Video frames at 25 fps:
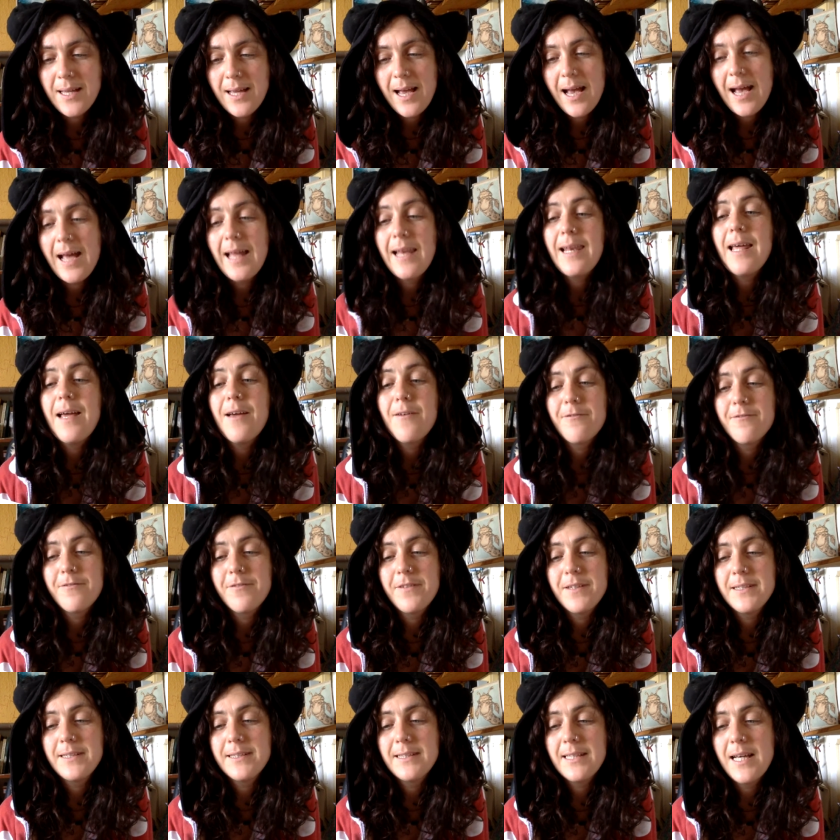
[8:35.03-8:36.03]
At length
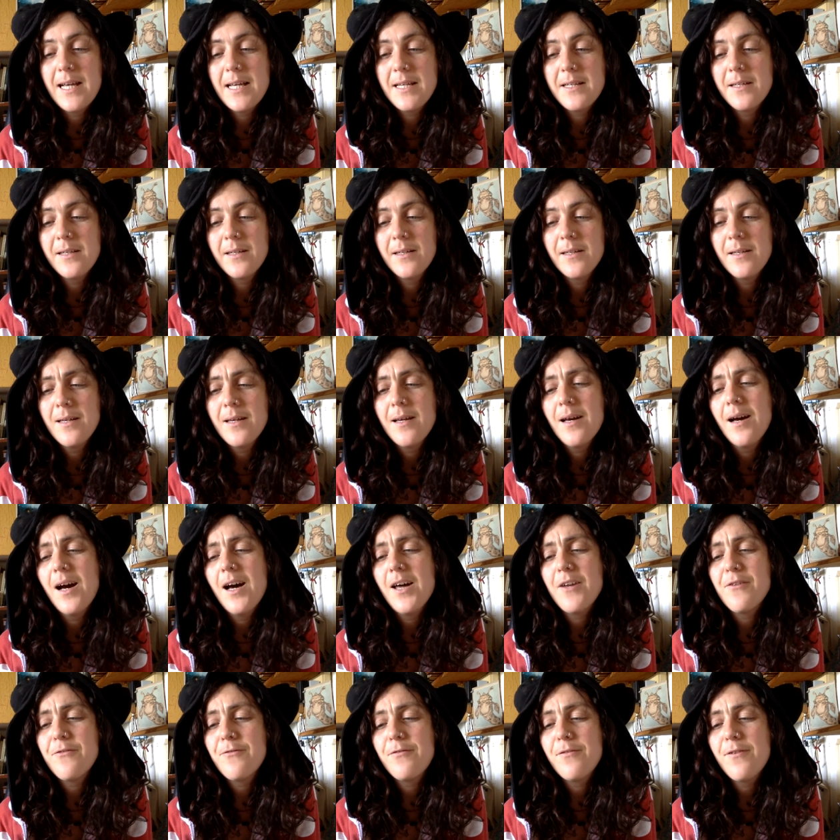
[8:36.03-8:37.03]
he said,
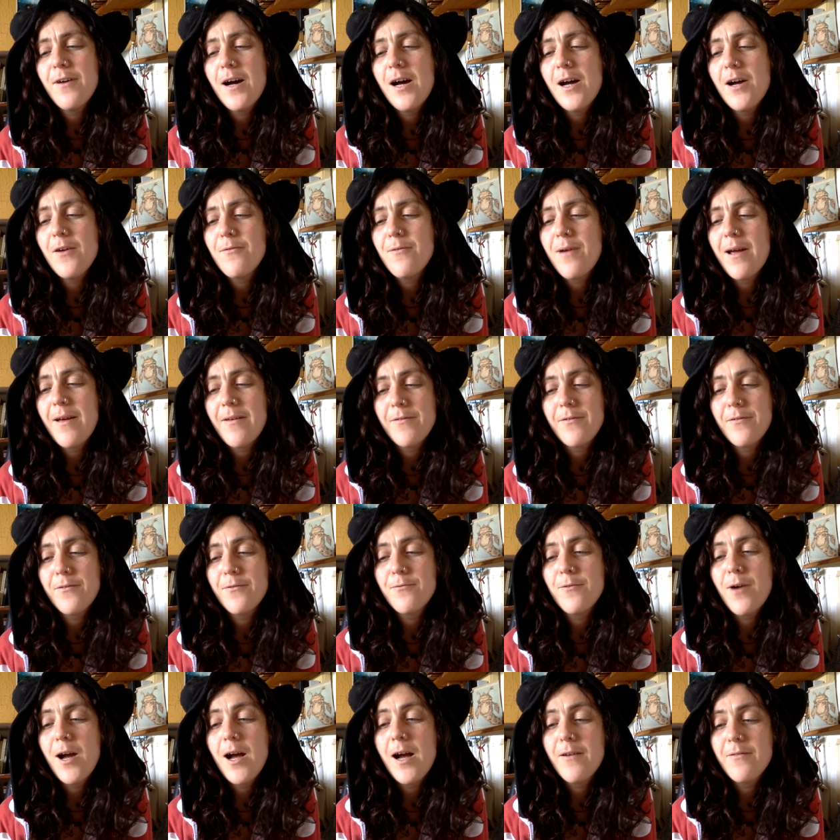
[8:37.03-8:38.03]
I'd far
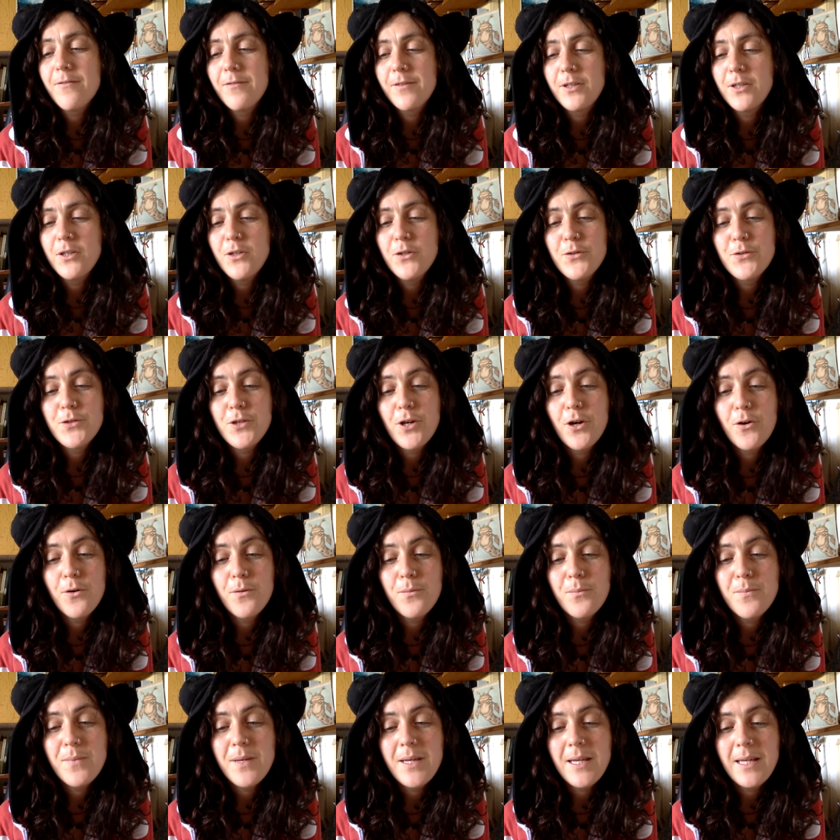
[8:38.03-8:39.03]
rather you
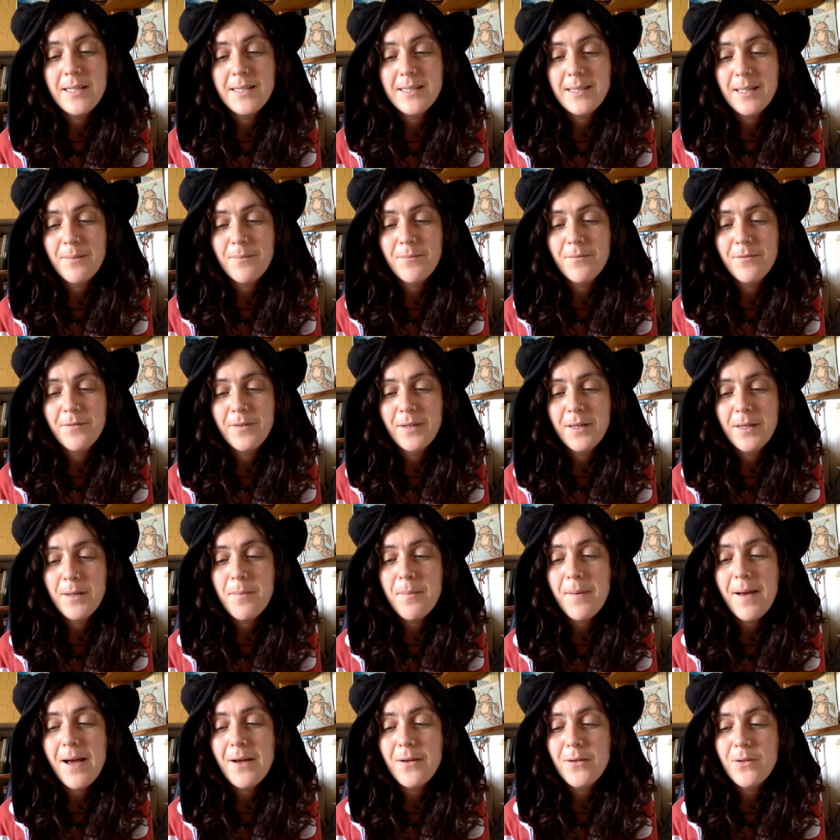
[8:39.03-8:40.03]
told me something
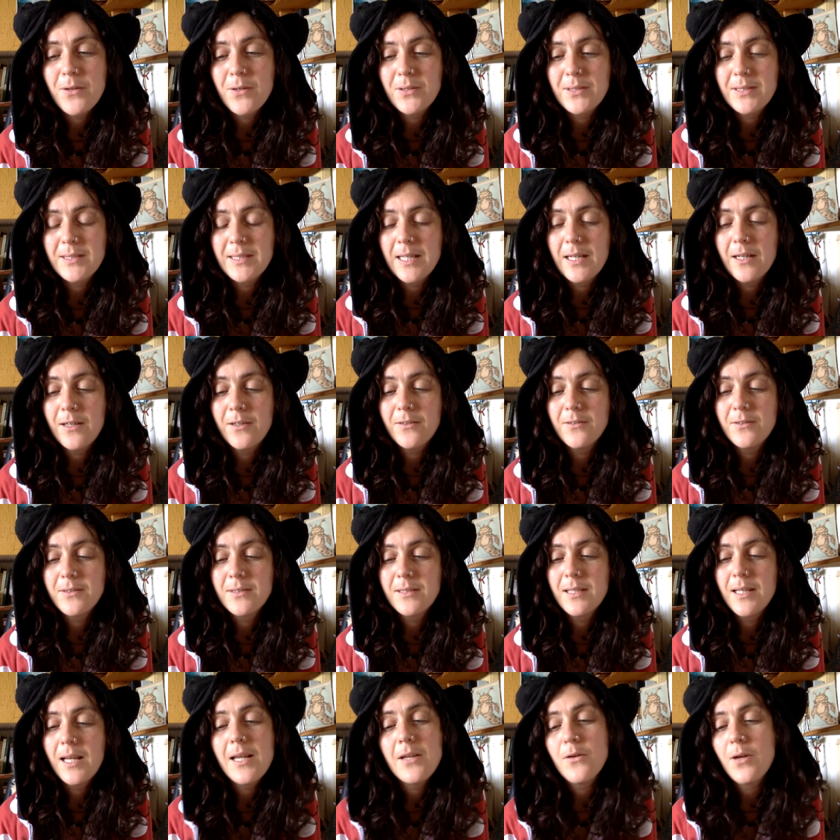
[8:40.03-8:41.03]
about
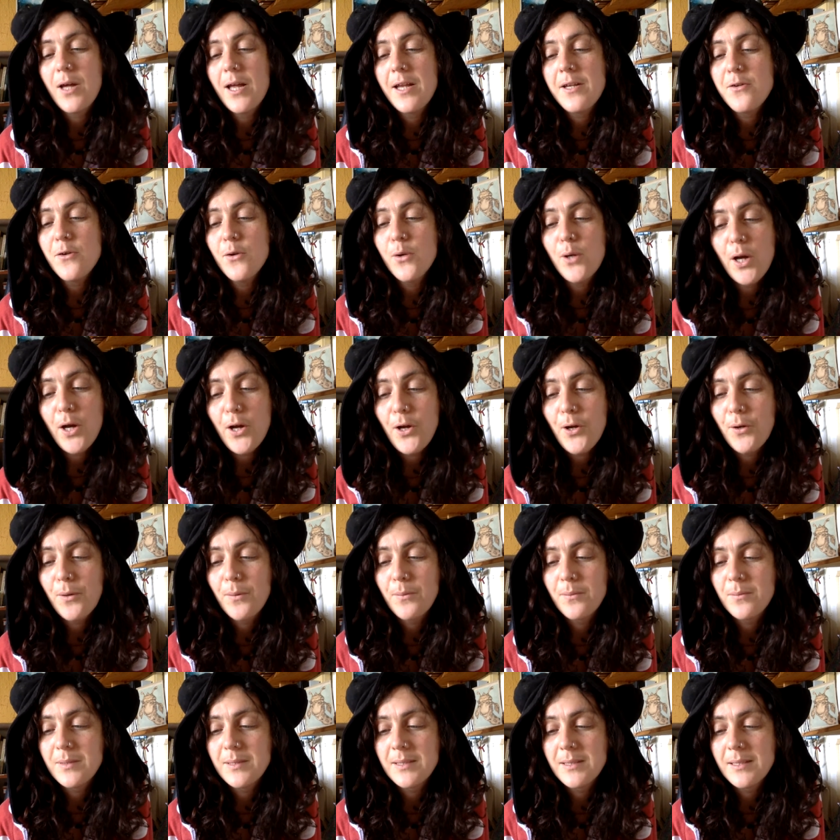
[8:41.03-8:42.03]
yourselves and your
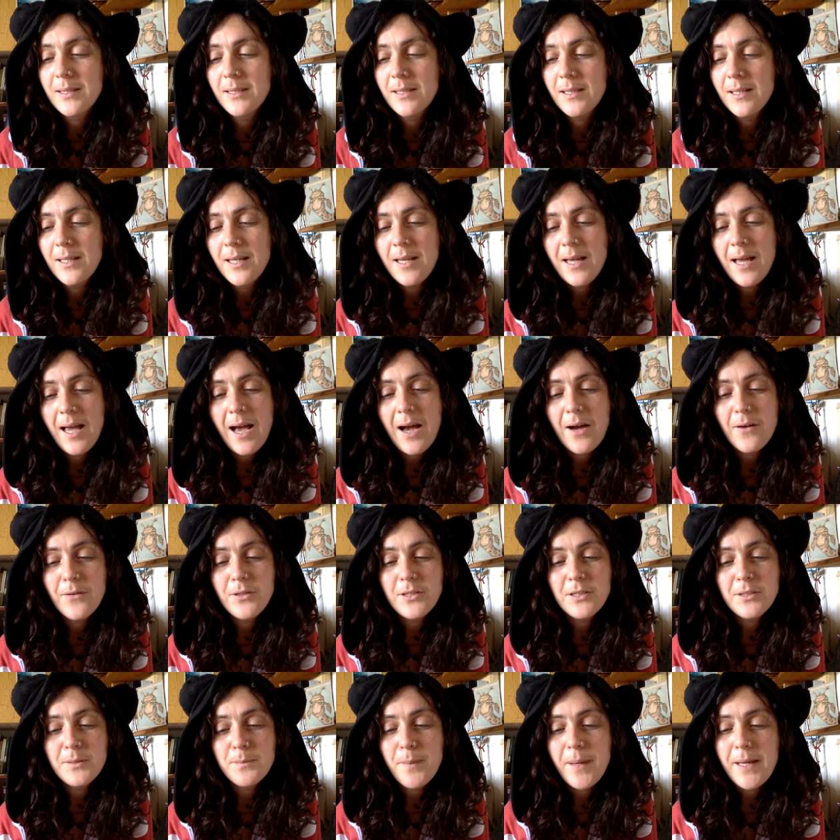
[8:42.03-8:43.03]
homes, how
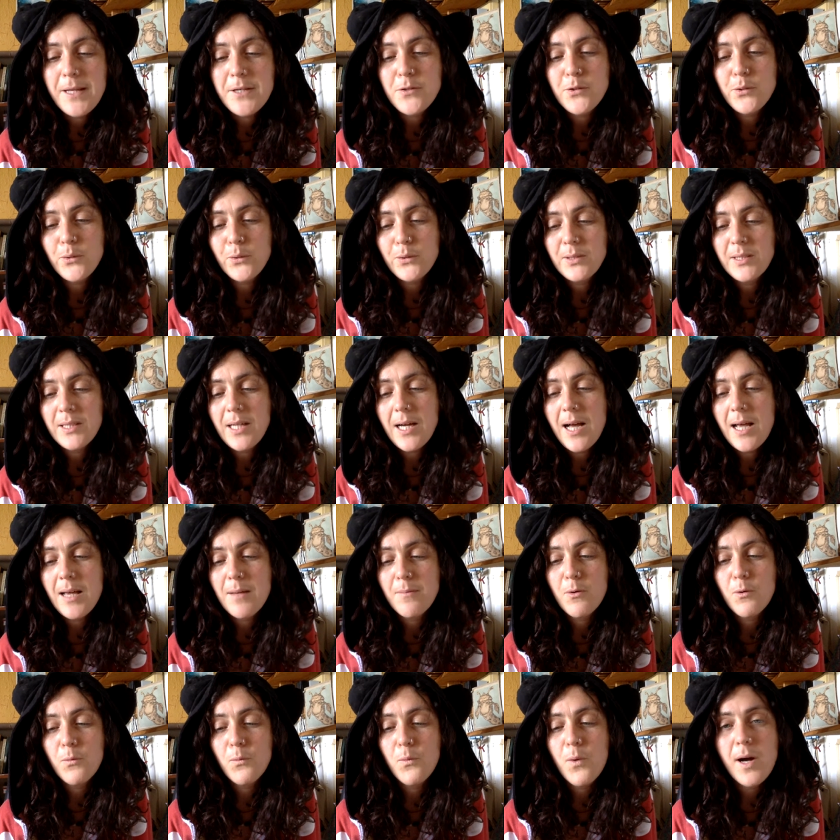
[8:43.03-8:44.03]
you spend your
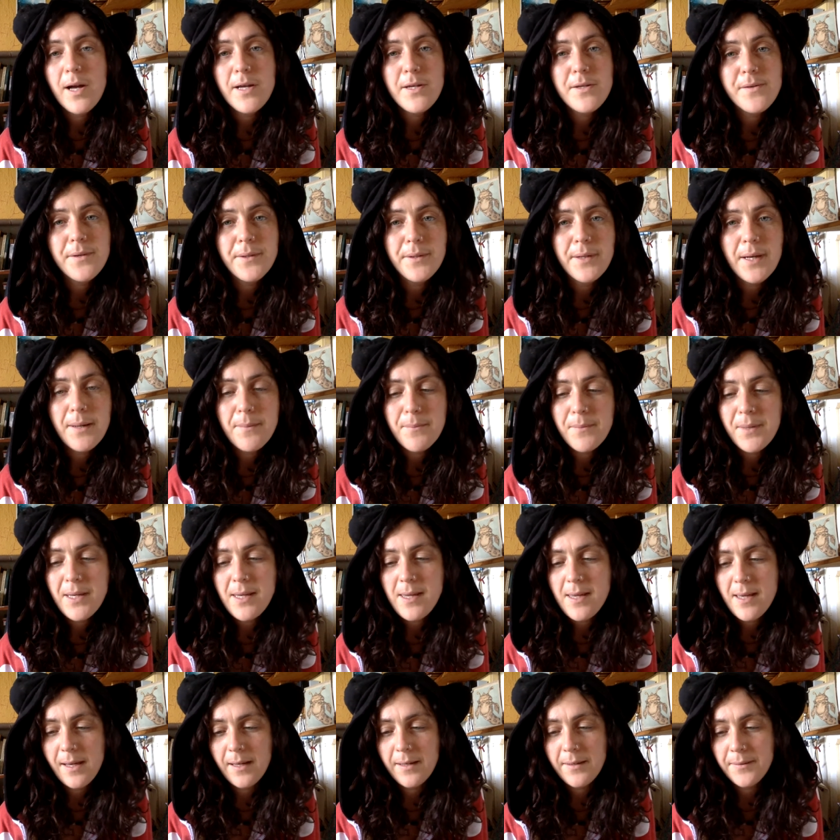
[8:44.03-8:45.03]
time and why you come
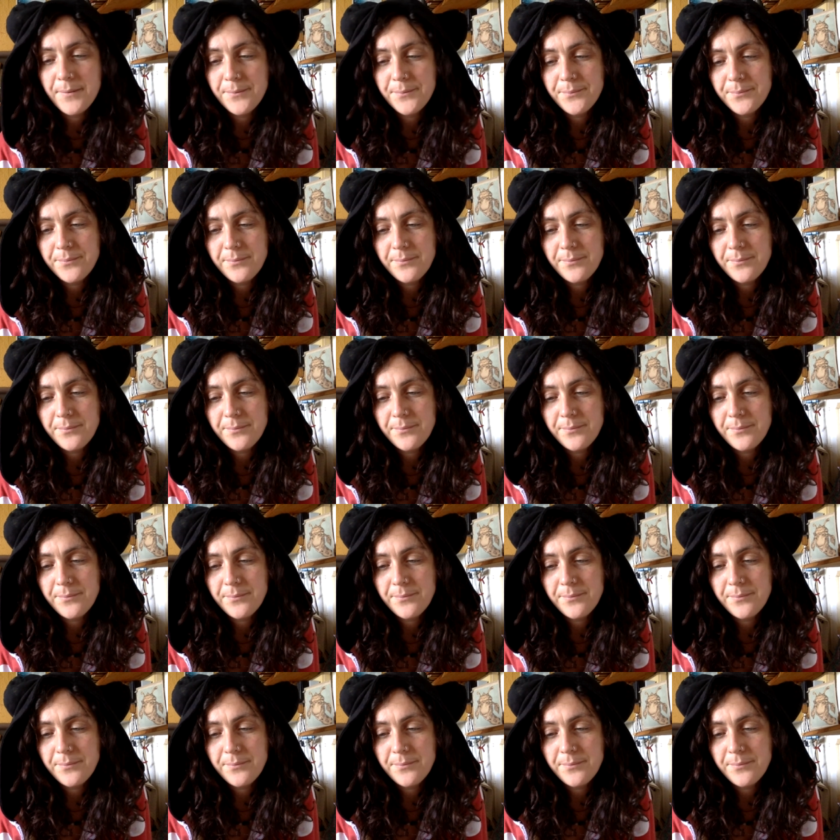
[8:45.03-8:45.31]
here.